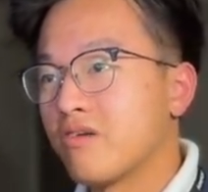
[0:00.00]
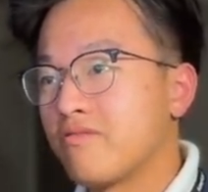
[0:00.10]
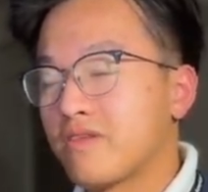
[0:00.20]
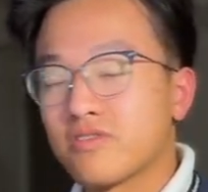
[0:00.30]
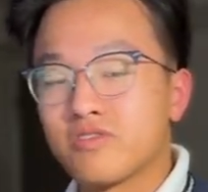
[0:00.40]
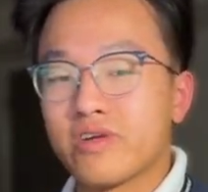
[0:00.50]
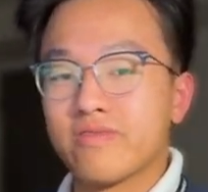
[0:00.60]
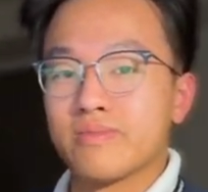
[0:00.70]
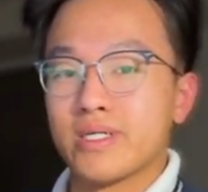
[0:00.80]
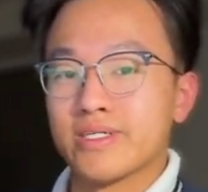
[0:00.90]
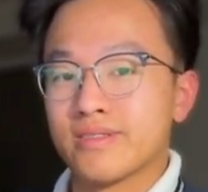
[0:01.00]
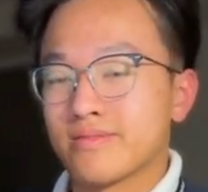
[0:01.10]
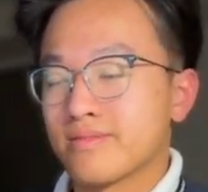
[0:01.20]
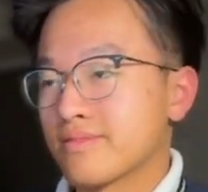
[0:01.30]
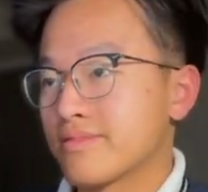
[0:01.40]
Flavors for everybody.
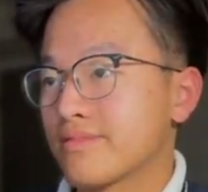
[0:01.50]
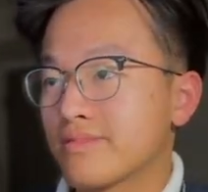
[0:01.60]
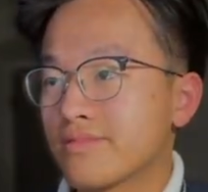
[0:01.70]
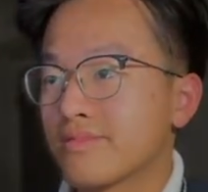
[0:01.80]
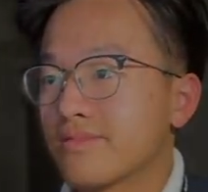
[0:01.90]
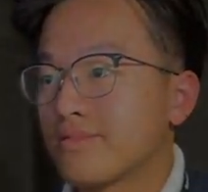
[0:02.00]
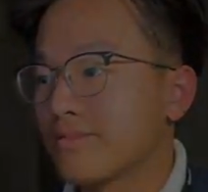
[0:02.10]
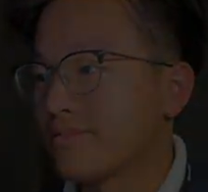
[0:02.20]
Alright, so